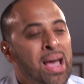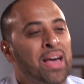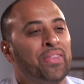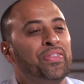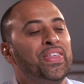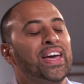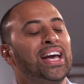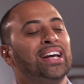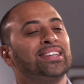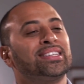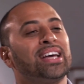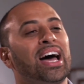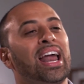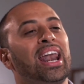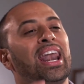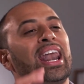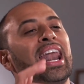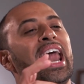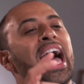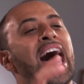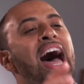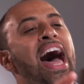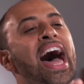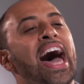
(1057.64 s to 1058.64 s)
There's a
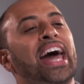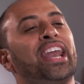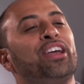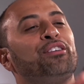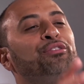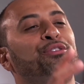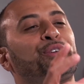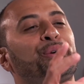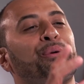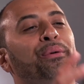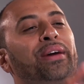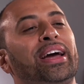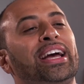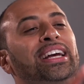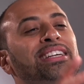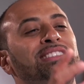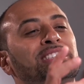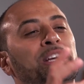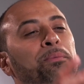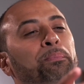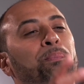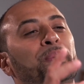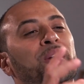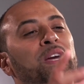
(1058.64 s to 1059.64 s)
lot of
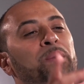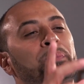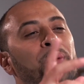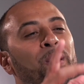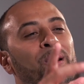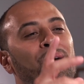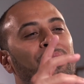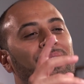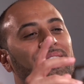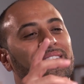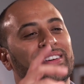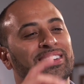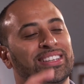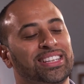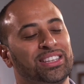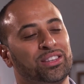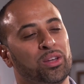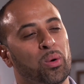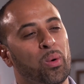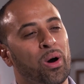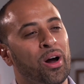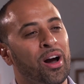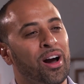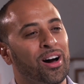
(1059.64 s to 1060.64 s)
crazy people in
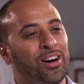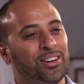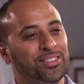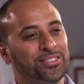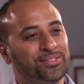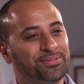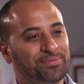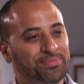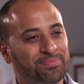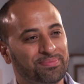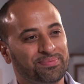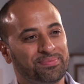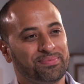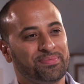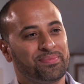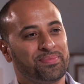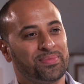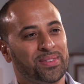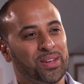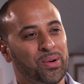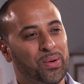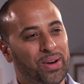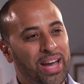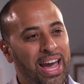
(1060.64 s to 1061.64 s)
the world,
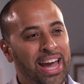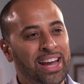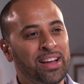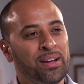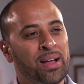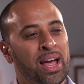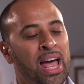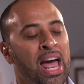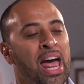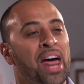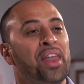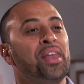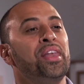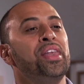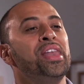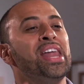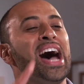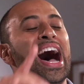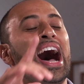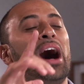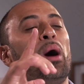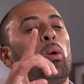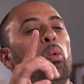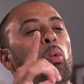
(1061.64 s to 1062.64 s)
okay?
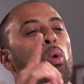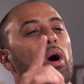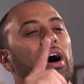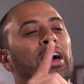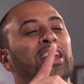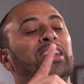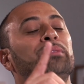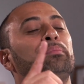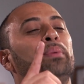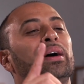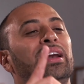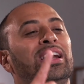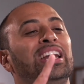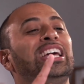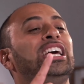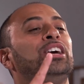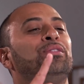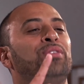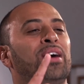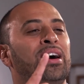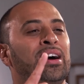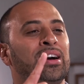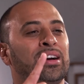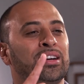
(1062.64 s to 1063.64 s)
Not one
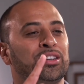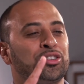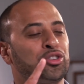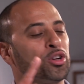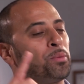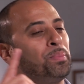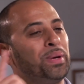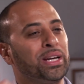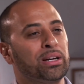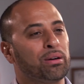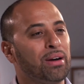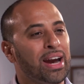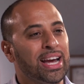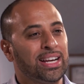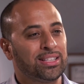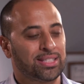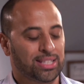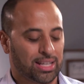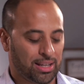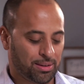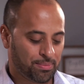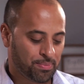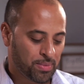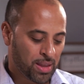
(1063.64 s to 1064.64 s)
believer should be
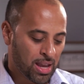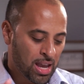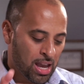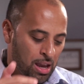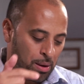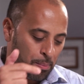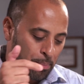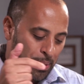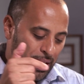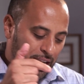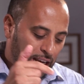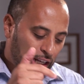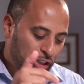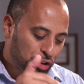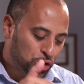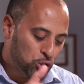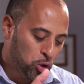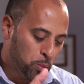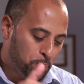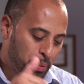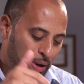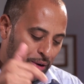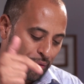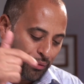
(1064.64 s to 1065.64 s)
crazy because
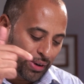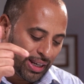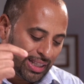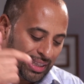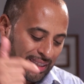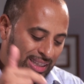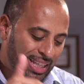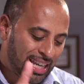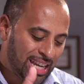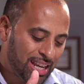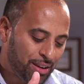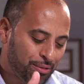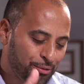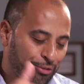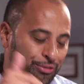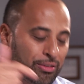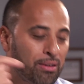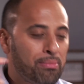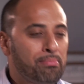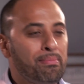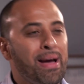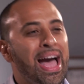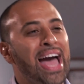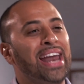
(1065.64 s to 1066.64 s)
you've been redeemed
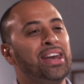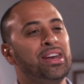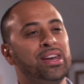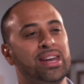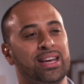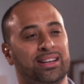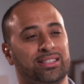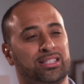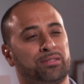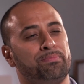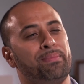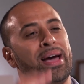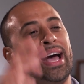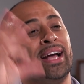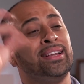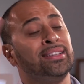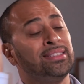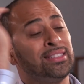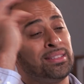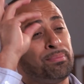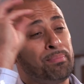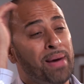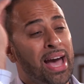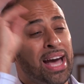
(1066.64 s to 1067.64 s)
from madness.
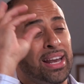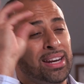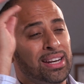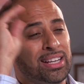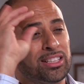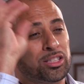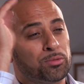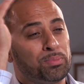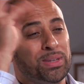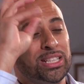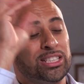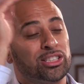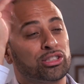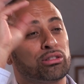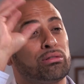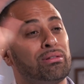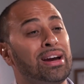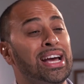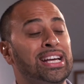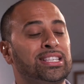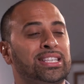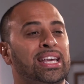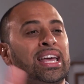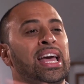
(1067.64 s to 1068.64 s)
Man, madness means
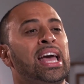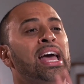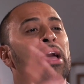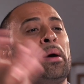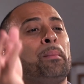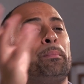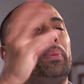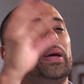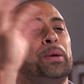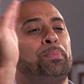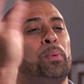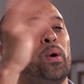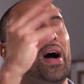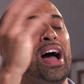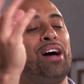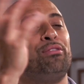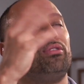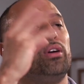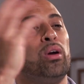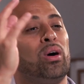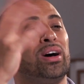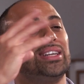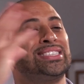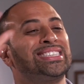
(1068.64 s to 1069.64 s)
crazy. People
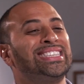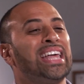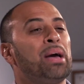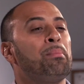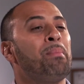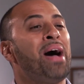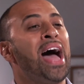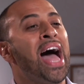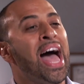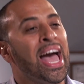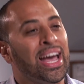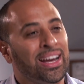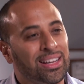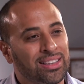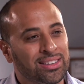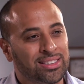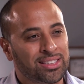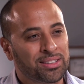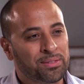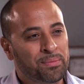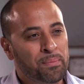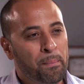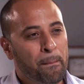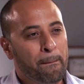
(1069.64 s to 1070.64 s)
have lost their
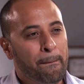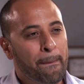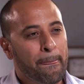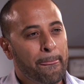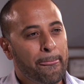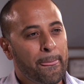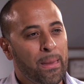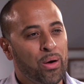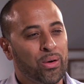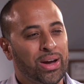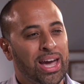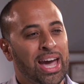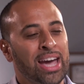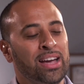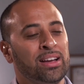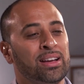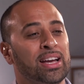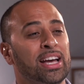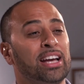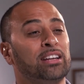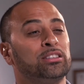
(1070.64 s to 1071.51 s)
mind, okay?